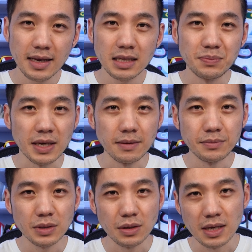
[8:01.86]
leads me
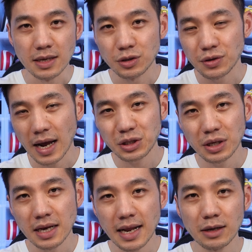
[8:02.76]
to the
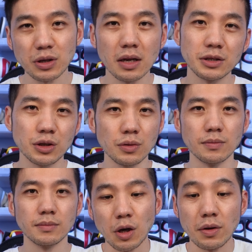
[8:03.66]
traction and outsole of the shoe.
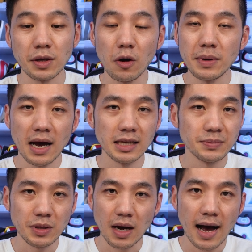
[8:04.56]
So on the Kobe nines,
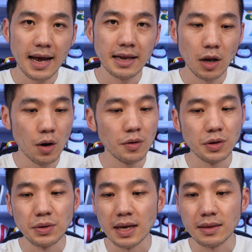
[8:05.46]
both the high and low,
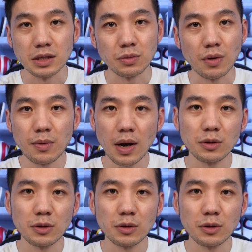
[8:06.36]
you get this rubber